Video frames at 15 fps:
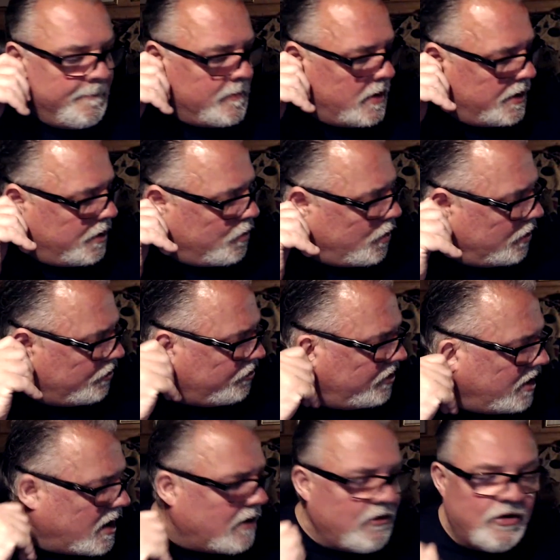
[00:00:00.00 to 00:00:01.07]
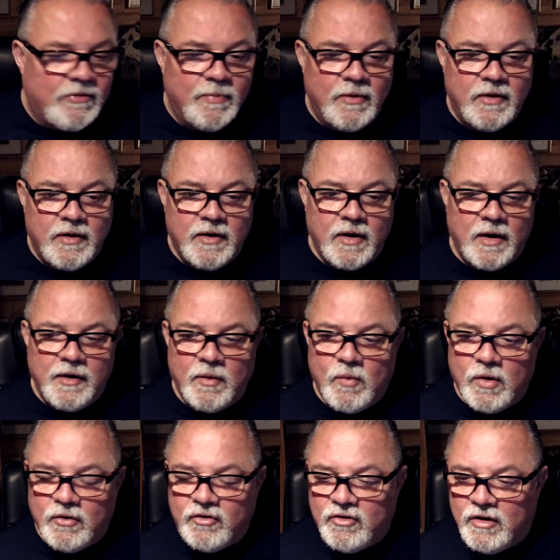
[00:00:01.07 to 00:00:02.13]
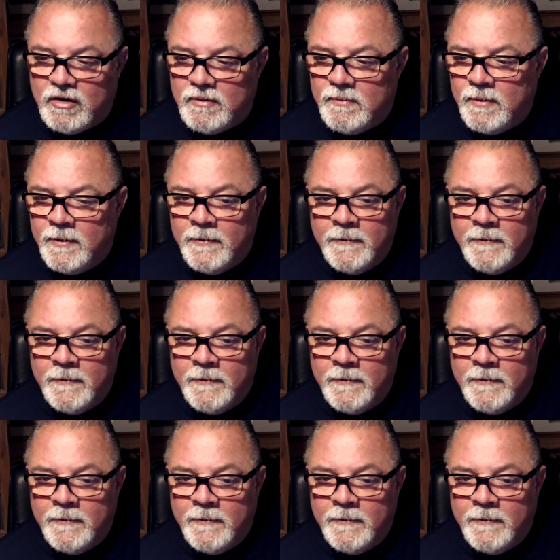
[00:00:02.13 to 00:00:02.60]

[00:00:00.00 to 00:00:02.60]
And I watched The Irishman and I watched the